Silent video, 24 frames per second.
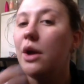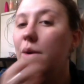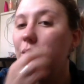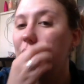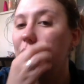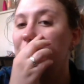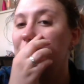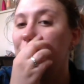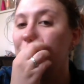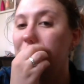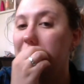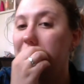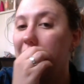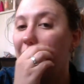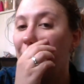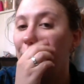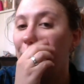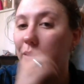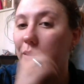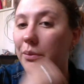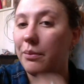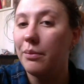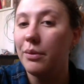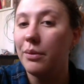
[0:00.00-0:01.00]
which is supposed to
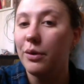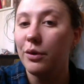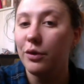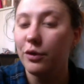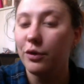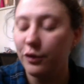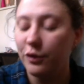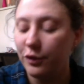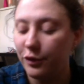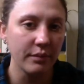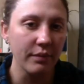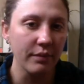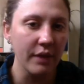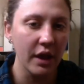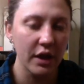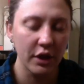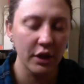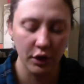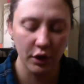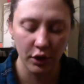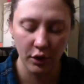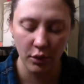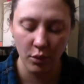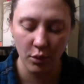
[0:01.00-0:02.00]
help remove
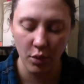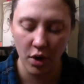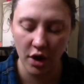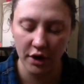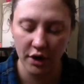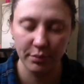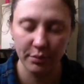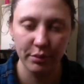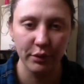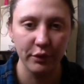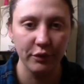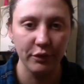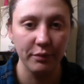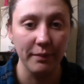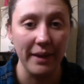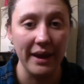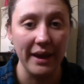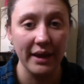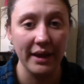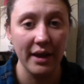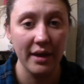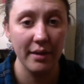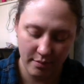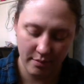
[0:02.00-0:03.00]
your waterproof
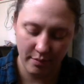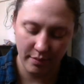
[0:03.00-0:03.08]
makeup.